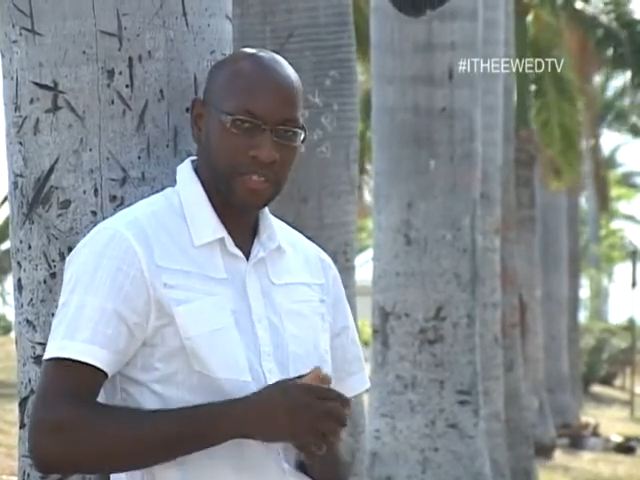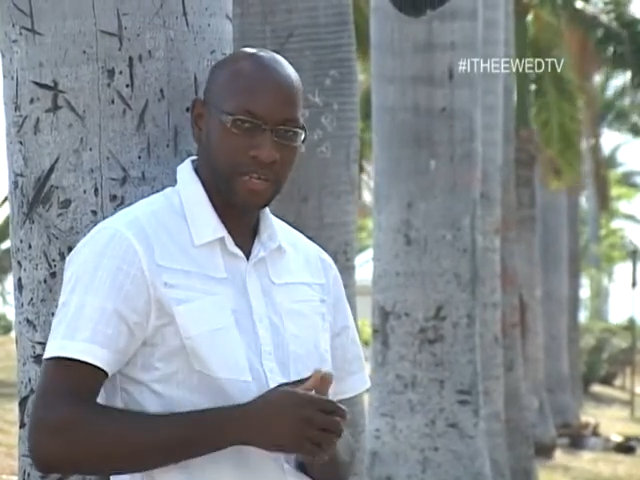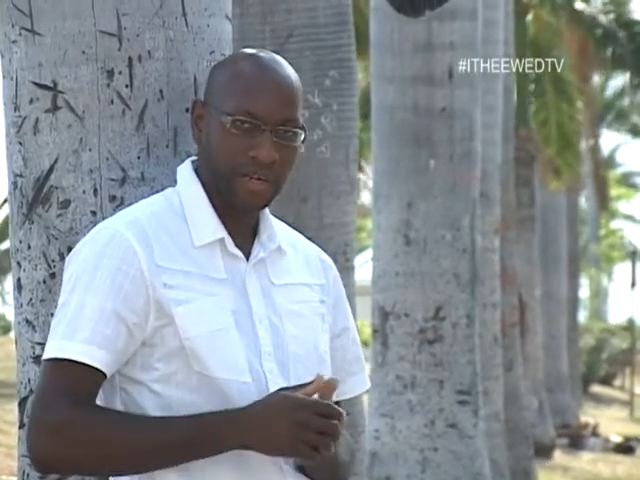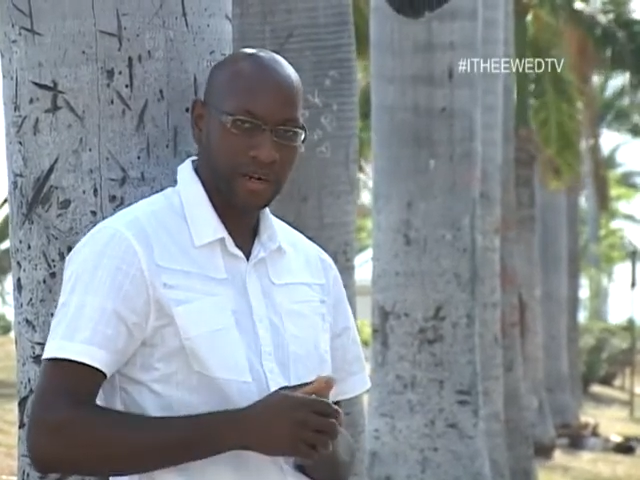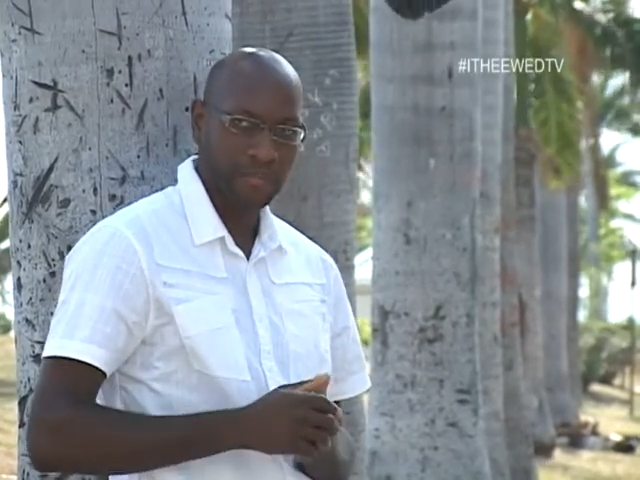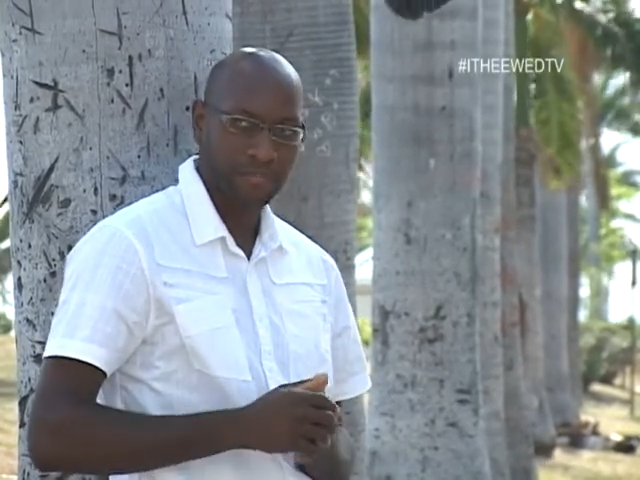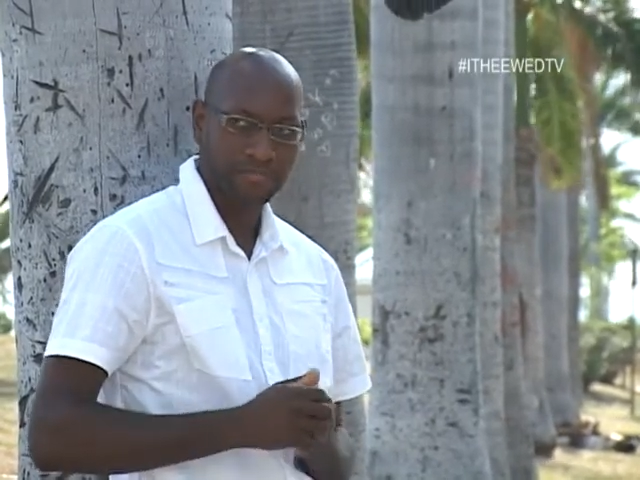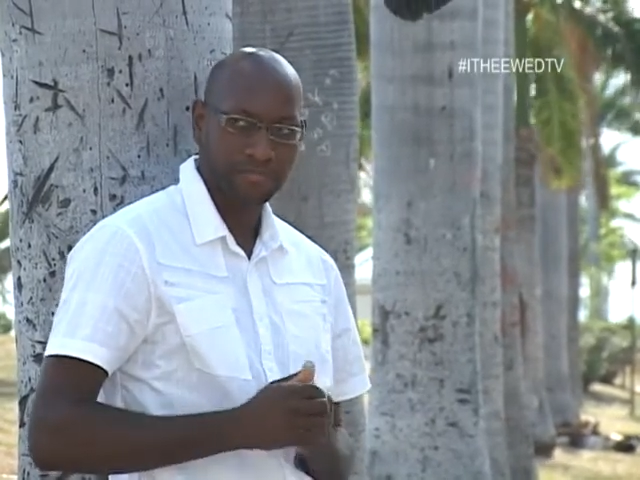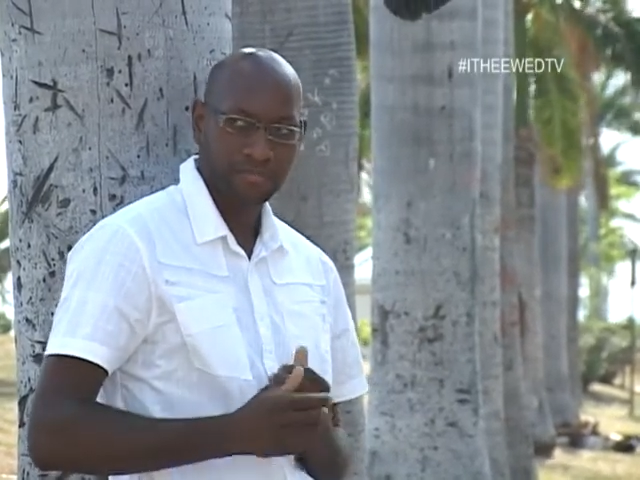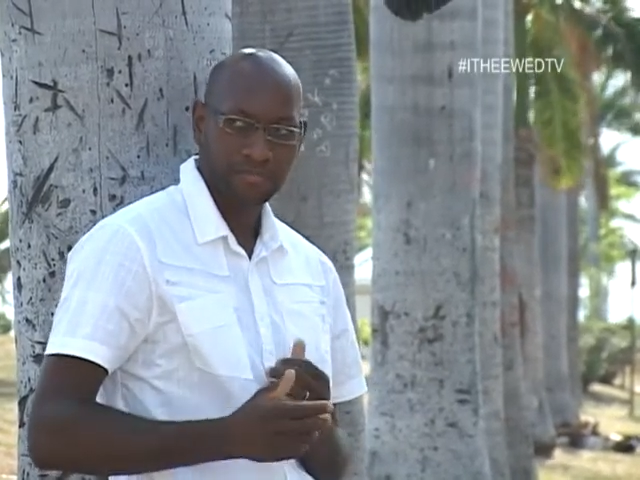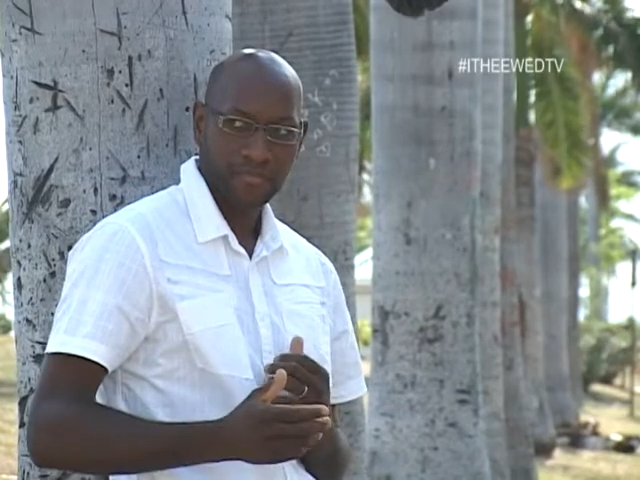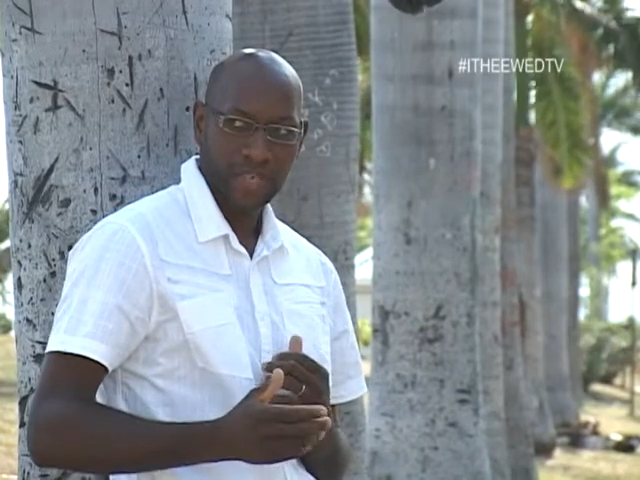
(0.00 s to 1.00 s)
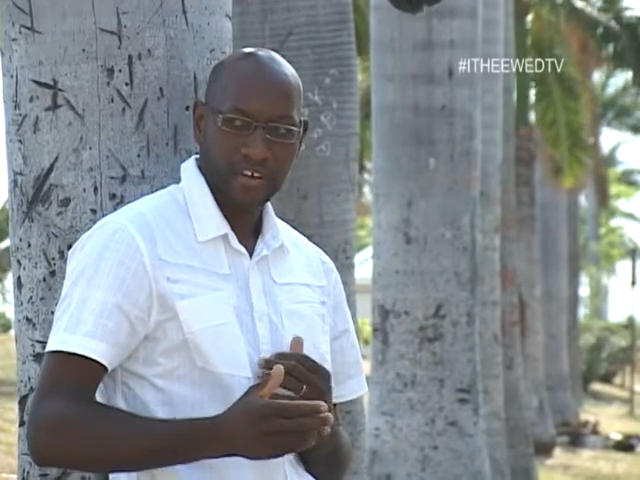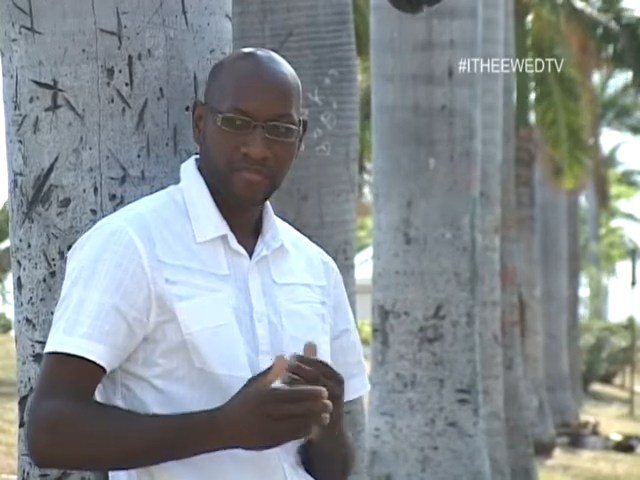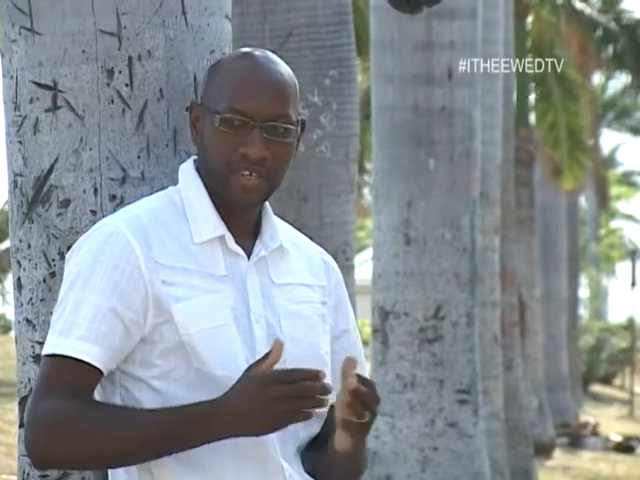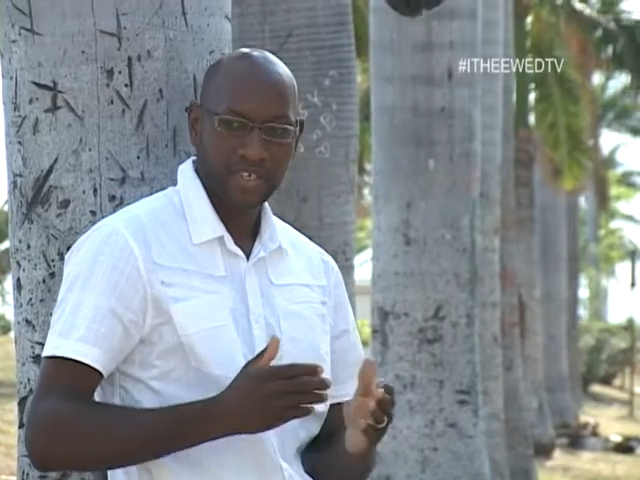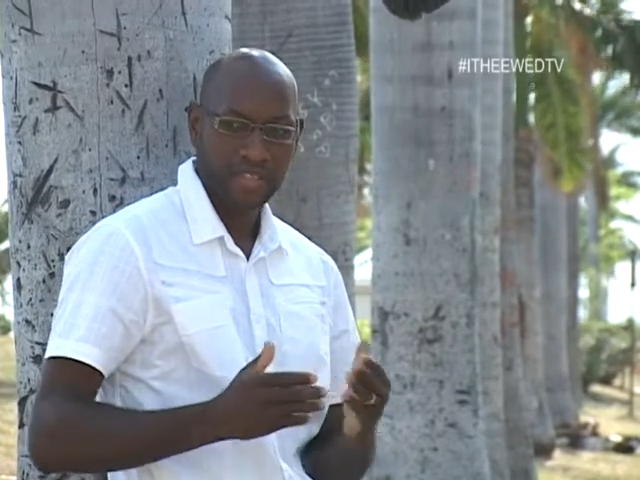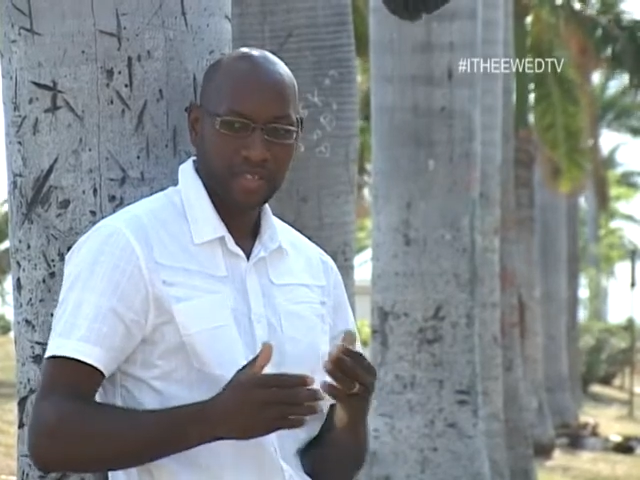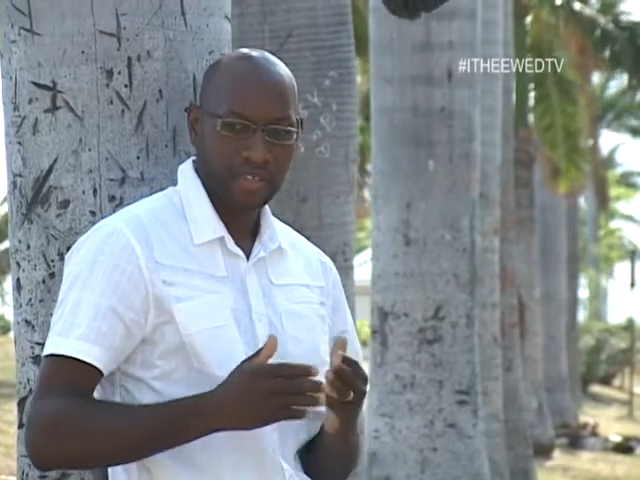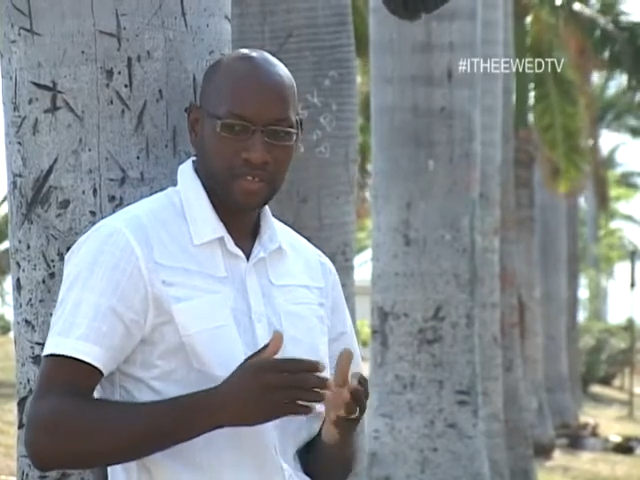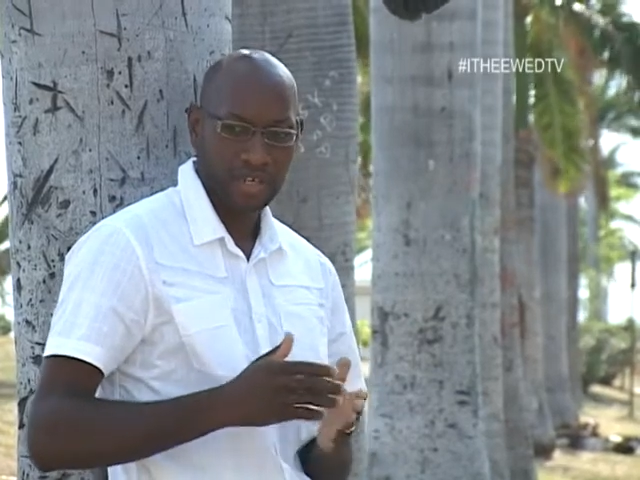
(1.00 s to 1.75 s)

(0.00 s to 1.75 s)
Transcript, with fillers: that um, affected